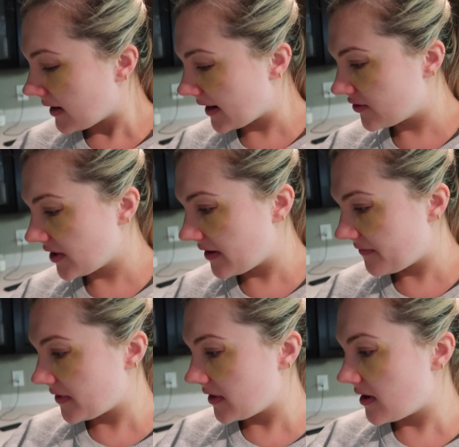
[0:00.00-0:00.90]
I drank
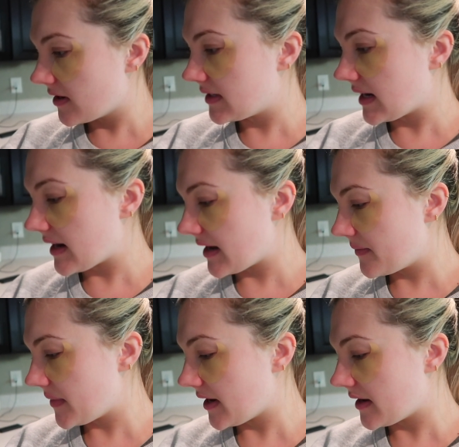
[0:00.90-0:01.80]
it for a long
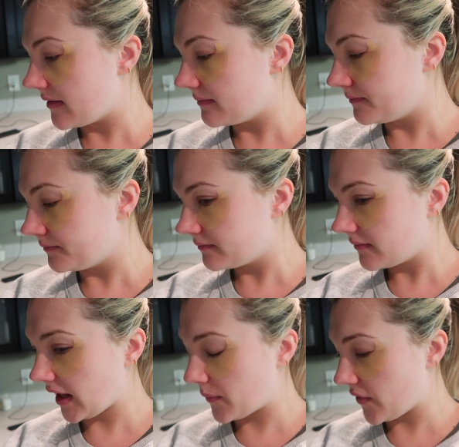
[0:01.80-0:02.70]
time, um,
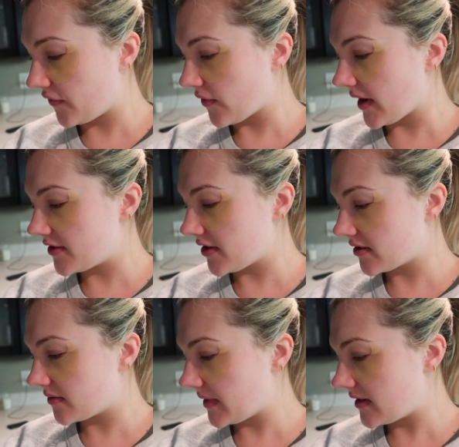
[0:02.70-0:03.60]
like before I
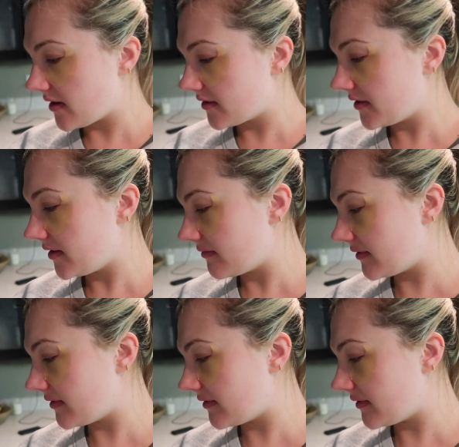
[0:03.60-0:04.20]
checked with my doctor.